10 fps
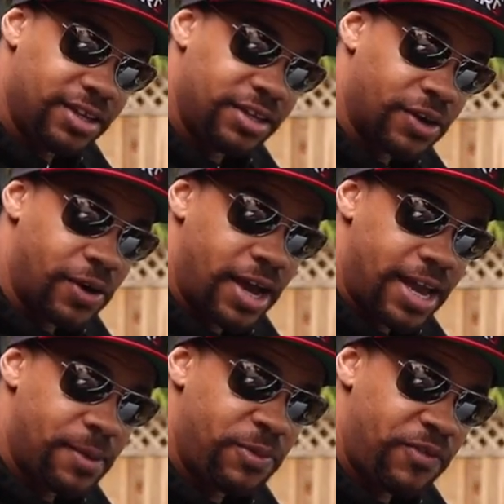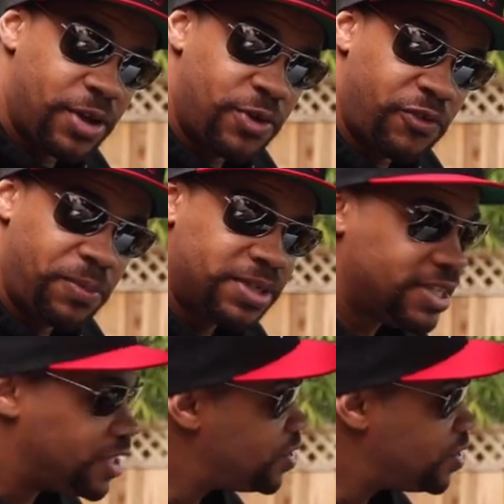You know, I am in Vancouver, BC.